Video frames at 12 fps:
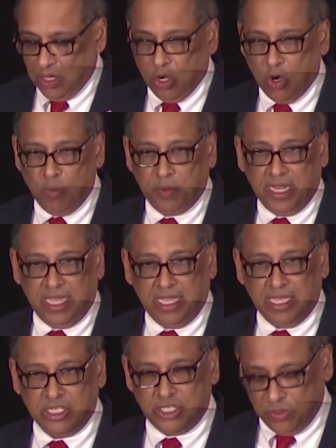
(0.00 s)
Opening
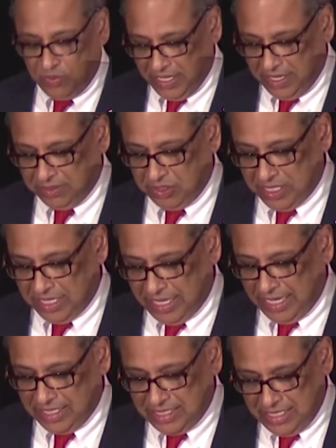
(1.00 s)
in
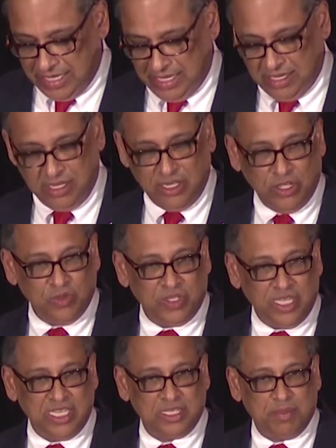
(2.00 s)
2019,
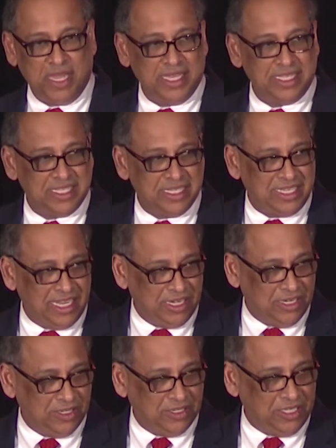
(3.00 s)
UC's
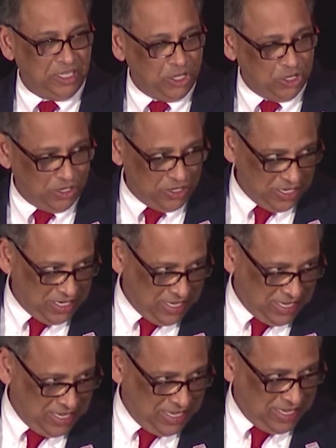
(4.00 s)
bicentennial year,
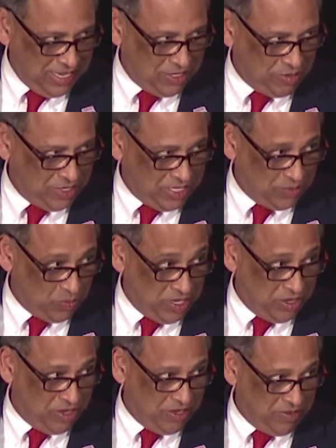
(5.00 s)
and Chris, we
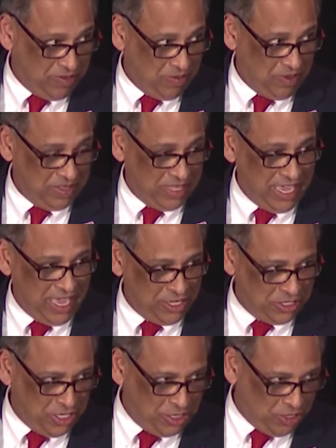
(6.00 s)
are the
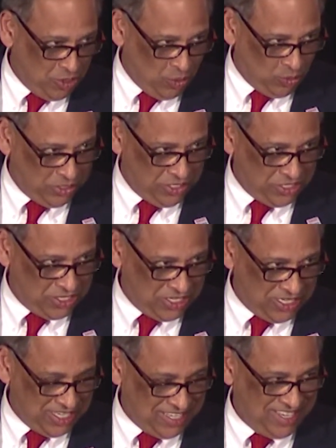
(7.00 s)
18th
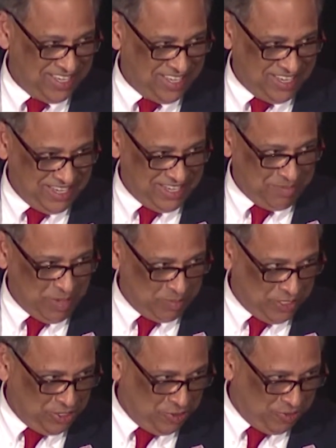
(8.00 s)
oldest
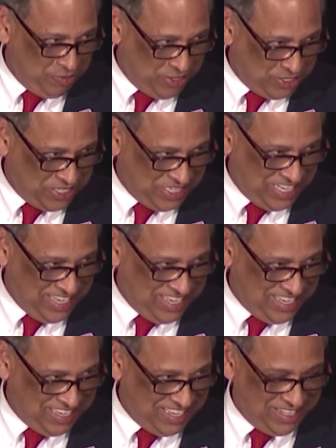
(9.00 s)
public
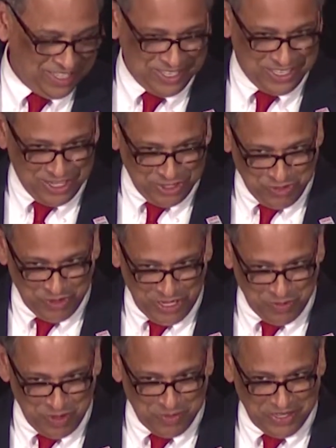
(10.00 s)
university in this
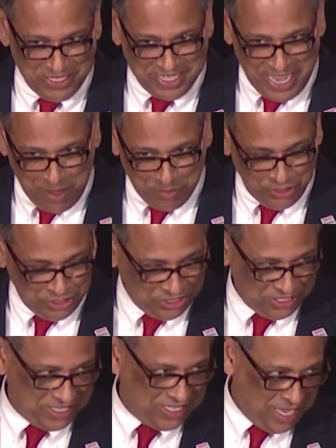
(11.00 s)
country. We were
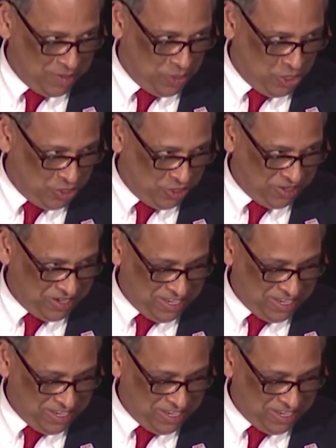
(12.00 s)
established the same year